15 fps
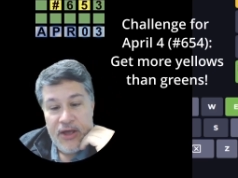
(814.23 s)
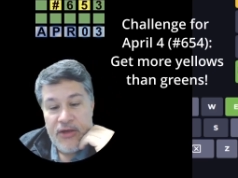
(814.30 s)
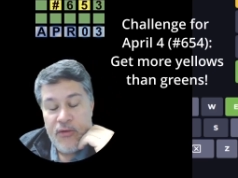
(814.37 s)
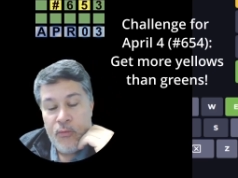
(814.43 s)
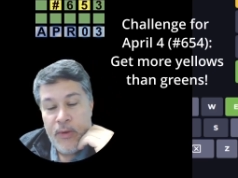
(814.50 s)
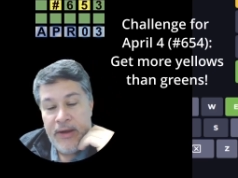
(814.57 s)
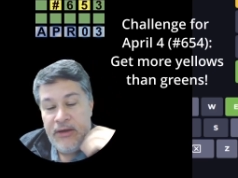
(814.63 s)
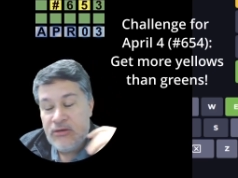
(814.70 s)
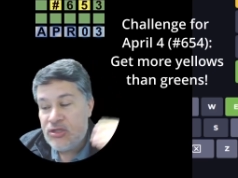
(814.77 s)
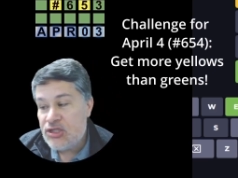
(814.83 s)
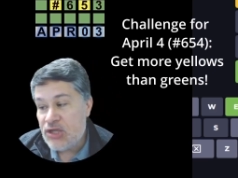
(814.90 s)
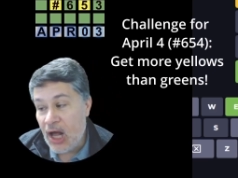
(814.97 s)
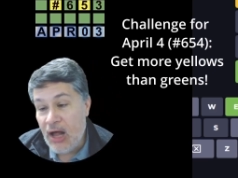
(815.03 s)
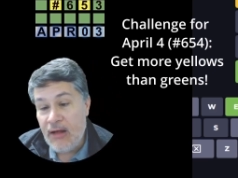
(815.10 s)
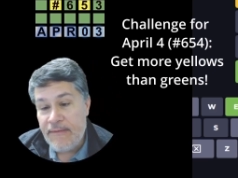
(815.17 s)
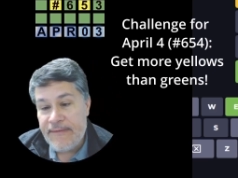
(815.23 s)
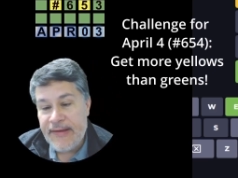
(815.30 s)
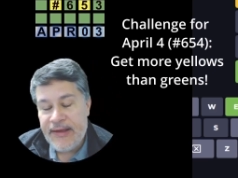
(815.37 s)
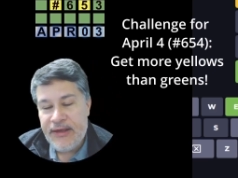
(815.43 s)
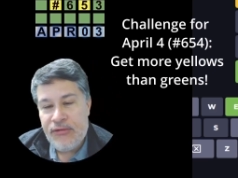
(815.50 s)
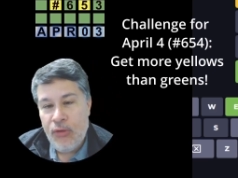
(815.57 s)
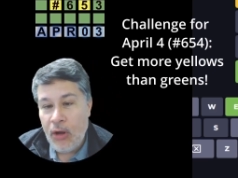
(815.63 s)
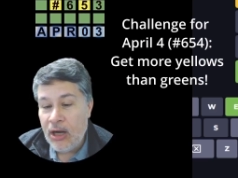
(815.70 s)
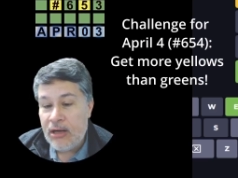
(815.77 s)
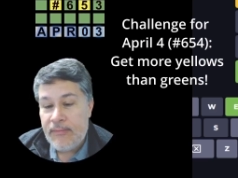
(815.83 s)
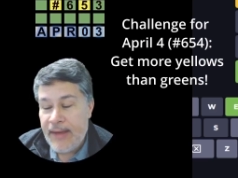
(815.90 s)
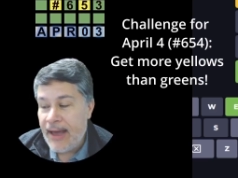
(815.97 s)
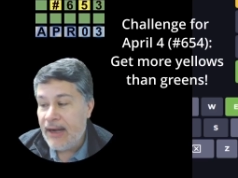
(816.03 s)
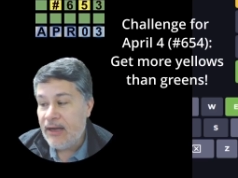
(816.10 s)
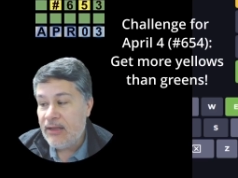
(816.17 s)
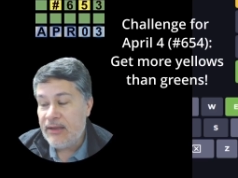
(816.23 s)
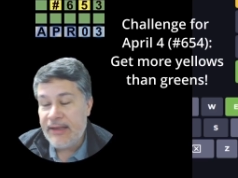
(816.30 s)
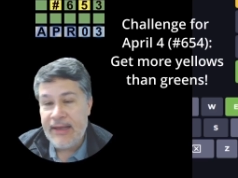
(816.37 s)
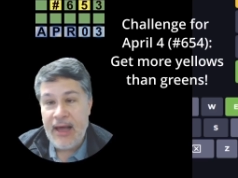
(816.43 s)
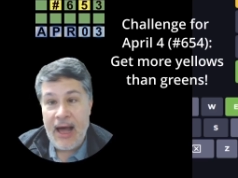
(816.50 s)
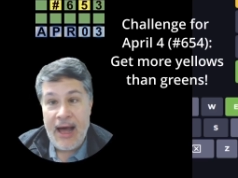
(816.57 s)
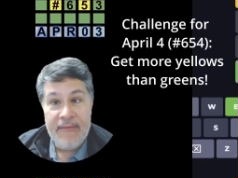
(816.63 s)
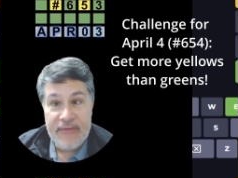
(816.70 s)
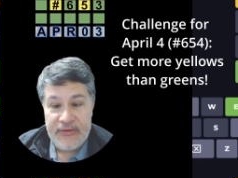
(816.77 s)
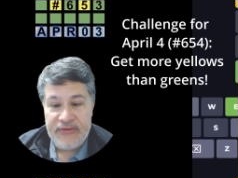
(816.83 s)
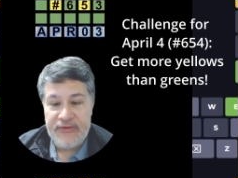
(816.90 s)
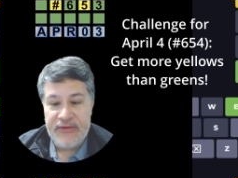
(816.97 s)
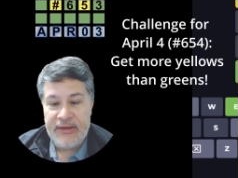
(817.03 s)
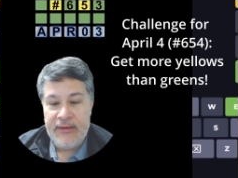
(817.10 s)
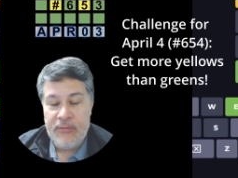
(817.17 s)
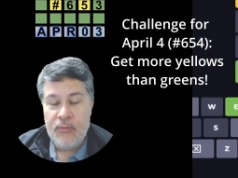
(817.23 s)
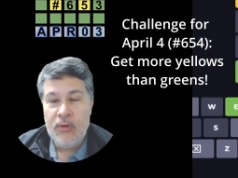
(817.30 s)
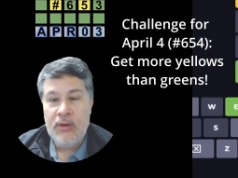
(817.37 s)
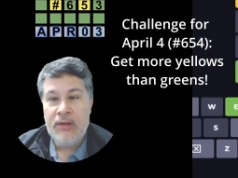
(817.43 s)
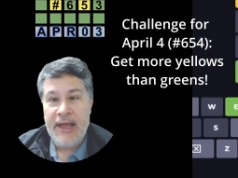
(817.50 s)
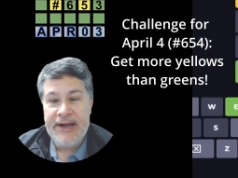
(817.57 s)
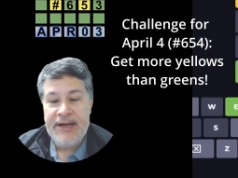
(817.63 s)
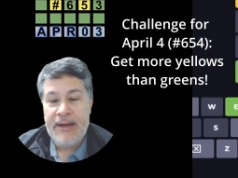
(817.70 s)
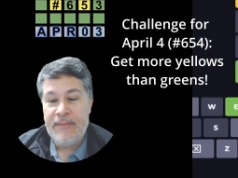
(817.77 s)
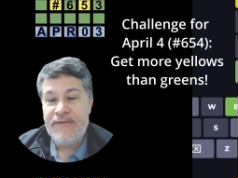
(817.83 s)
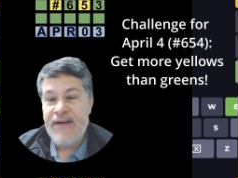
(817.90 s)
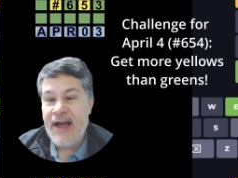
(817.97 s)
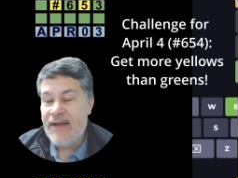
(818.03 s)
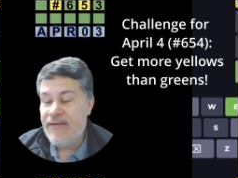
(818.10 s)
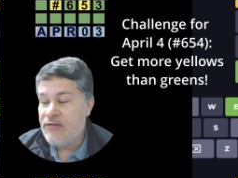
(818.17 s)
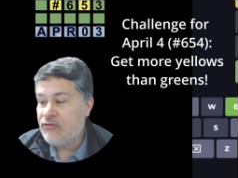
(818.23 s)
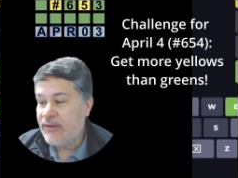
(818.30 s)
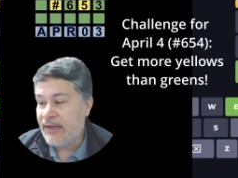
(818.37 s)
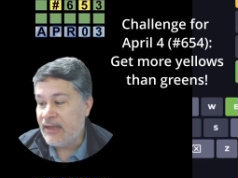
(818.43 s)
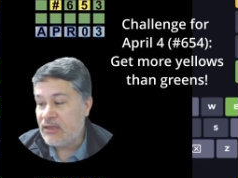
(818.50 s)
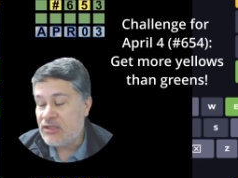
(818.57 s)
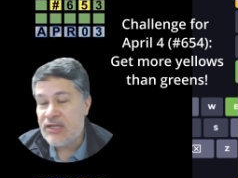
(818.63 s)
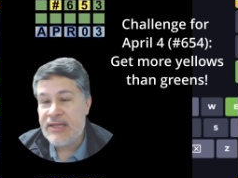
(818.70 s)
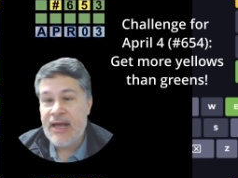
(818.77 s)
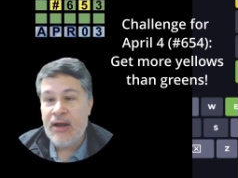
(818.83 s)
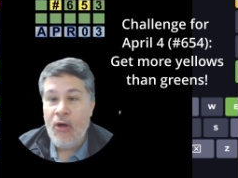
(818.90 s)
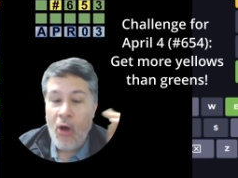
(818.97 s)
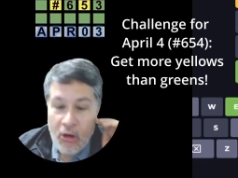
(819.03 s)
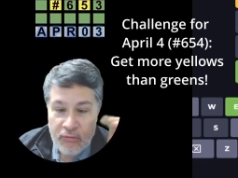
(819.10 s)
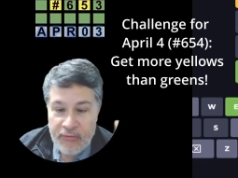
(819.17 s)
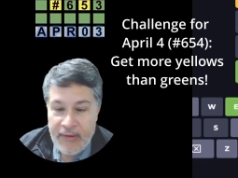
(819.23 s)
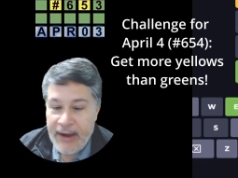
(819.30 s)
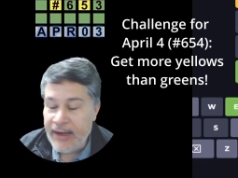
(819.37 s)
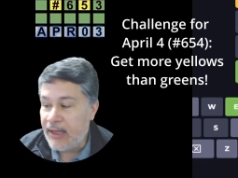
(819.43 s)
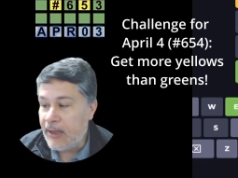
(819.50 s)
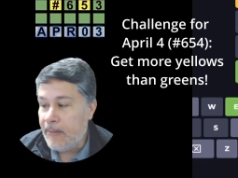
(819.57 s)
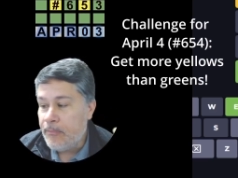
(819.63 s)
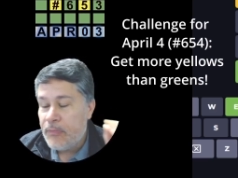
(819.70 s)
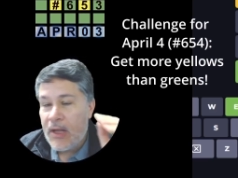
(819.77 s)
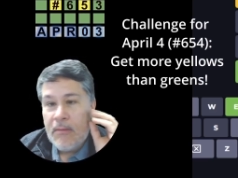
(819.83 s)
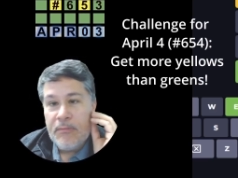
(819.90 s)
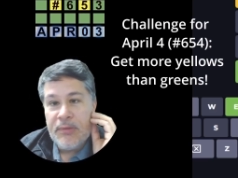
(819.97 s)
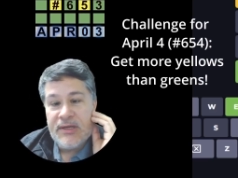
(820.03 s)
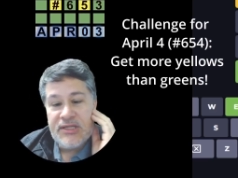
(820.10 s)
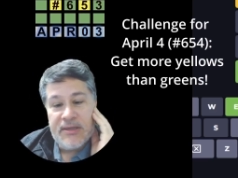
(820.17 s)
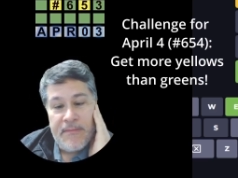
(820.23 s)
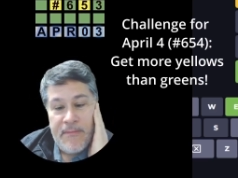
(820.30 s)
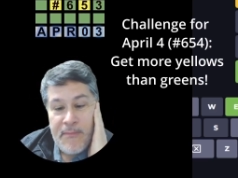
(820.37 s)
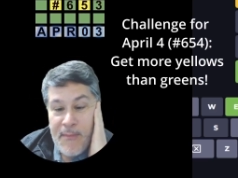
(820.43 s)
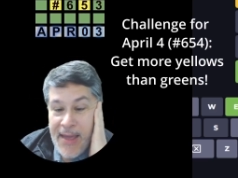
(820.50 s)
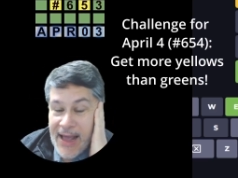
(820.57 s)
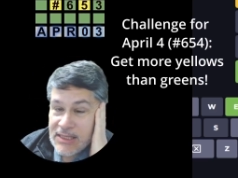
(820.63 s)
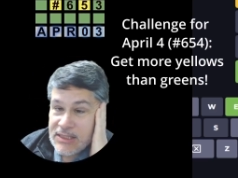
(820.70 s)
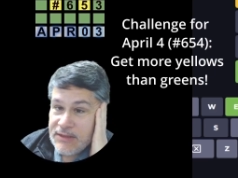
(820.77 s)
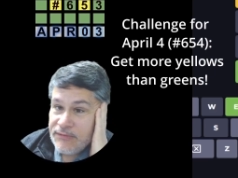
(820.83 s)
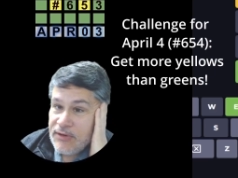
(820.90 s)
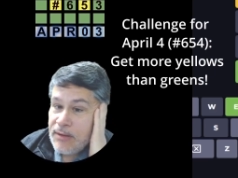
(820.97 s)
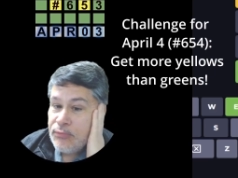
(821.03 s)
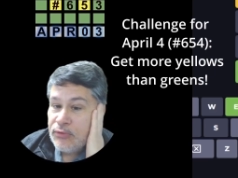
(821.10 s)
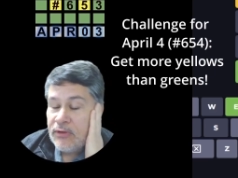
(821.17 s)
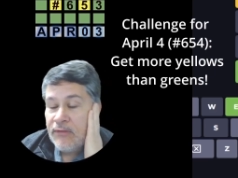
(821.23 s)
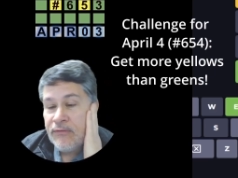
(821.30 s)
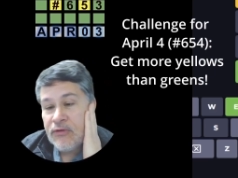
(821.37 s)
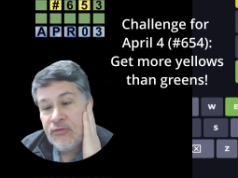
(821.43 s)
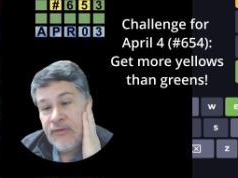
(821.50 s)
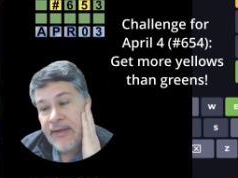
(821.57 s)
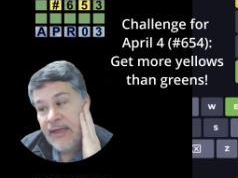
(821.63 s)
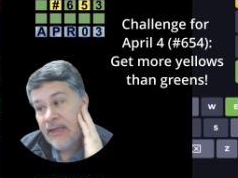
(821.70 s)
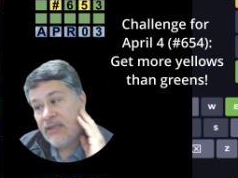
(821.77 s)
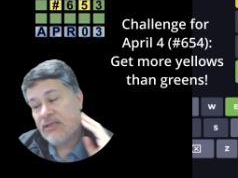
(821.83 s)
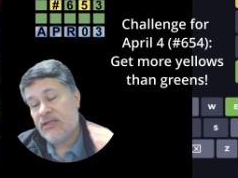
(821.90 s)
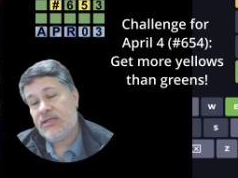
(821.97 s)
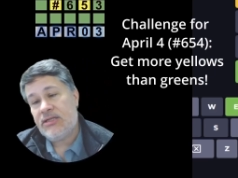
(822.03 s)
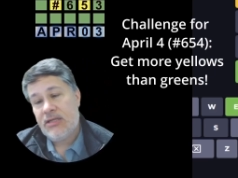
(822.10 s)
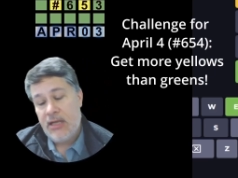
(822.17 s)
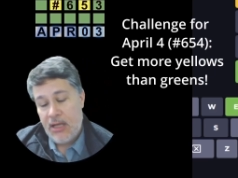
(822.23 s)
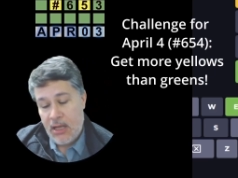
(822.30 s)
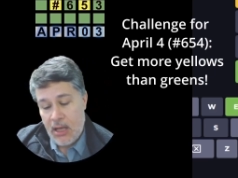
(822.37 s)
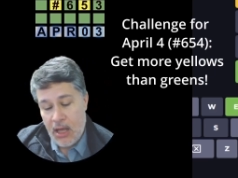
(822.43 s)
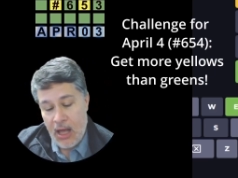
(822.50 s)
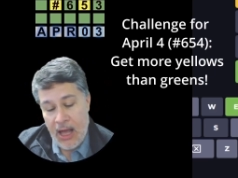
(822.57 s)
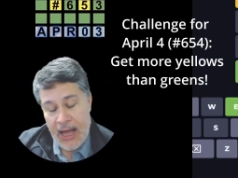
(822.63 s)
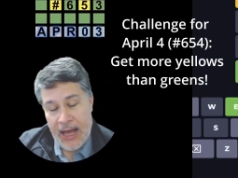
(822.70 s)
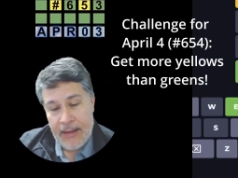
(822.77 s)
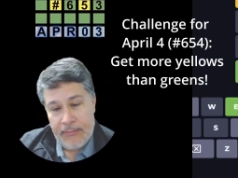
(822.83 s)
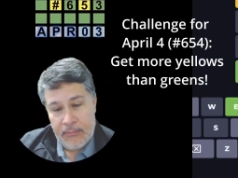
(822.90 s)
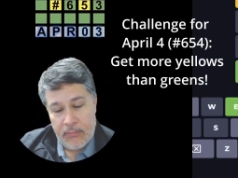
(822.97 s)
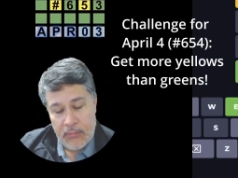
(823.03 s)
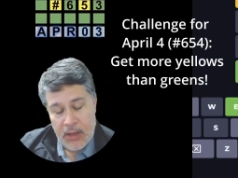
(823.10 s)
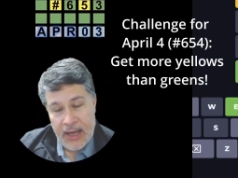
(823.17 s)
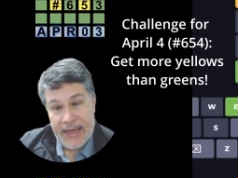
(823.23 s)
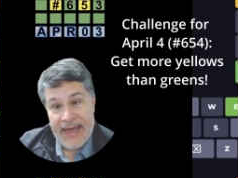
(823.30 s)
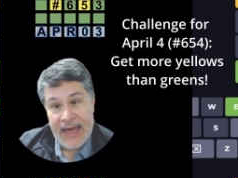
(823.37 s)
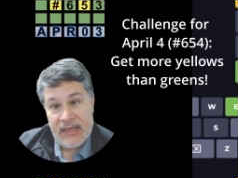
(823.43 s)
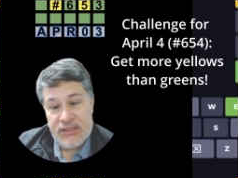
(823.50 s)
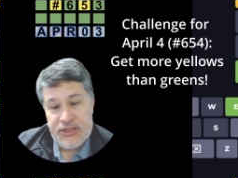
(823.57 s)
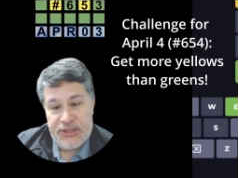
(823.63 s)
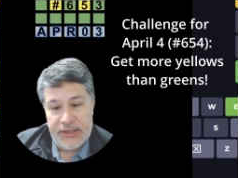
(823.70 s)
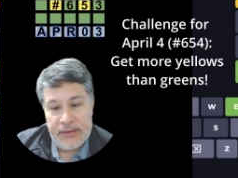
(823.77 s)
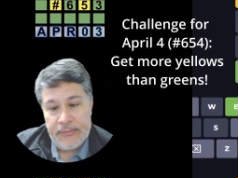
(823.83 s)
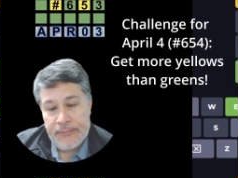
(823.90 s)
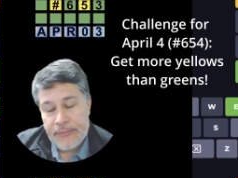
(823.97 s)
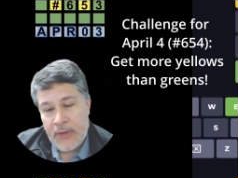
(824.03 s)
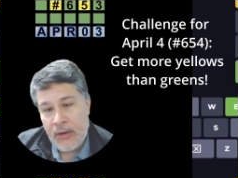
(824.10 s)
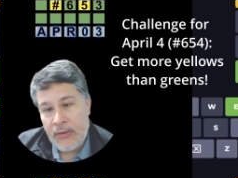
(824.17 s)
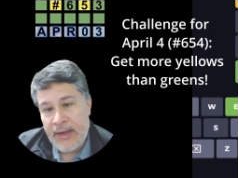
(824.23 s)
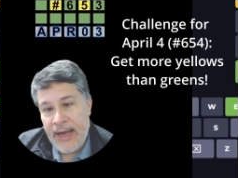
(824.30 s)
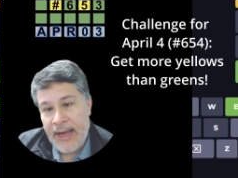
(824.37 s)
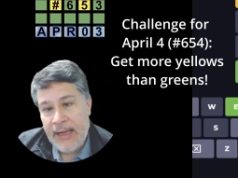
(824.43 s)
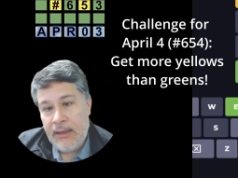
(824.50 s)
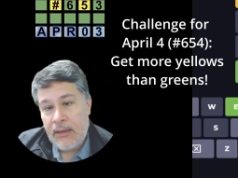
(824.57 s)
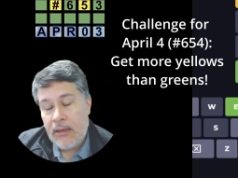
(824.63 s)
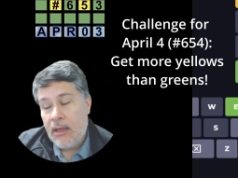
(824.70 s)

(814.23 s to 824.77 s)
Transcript: when you solve it, you automatically, obviously, will light up 5 green. So that already puts a massive number of greens against you, okay?